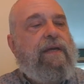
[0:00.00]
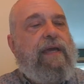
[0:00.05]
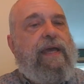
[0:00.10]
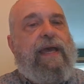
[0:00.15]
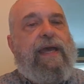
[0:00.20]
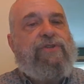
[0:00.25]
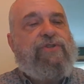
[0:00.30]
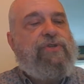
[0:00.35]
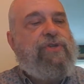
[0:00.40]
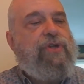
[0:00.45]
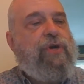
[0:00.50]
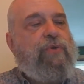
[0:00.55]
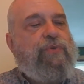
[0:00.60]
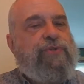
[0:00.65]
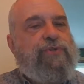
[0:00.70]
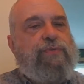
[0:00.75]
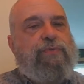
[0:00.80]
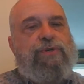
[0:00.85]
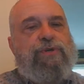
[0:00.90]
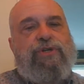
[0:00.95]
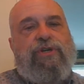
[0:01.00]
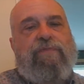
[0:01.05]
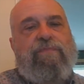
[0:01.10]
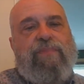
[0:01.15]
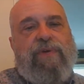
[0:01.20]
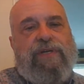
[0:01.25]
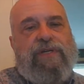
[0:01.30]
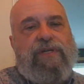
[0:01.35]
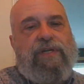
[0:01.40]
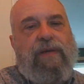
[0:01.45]
as notes, which I
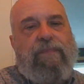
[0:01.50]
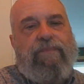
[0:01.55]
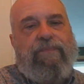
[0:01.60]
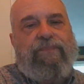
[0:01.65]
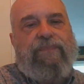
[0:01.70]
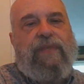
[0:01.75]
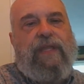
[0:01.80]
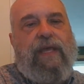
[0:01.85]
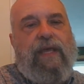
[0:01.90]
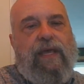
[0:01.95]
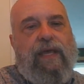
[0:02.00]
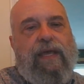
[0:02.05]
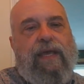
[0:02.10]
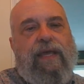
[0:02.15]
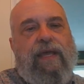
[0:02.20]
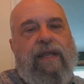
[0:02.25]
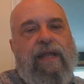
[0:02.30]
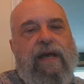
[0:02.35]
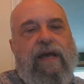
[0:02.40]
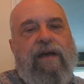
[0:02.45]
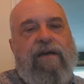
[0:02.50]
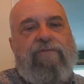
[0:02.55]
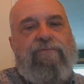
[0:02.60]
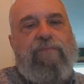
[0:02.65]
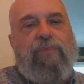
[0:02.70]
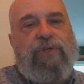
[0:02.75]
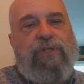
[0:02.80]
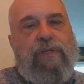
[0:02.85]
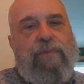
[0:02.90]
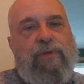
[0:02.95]
printed up, and
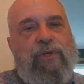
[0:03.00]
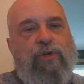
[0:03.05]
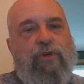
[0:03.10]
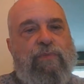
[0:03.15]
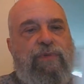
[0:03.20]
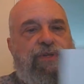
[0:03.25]
I've put them in your